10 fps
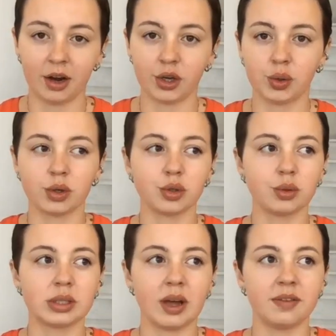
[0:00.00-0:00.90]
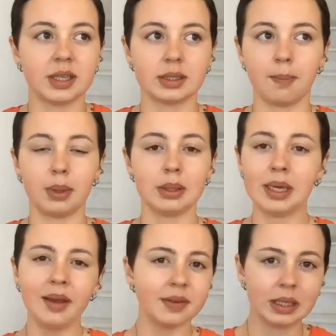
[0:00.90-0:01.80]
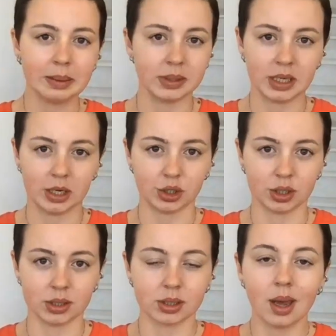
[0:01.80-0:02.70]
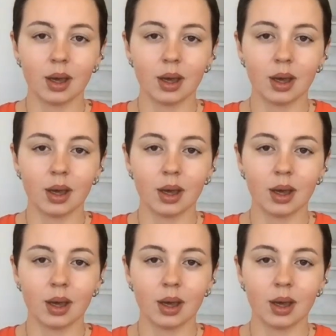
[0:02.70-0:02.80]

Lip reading: Your true self doesn't believe in limitations.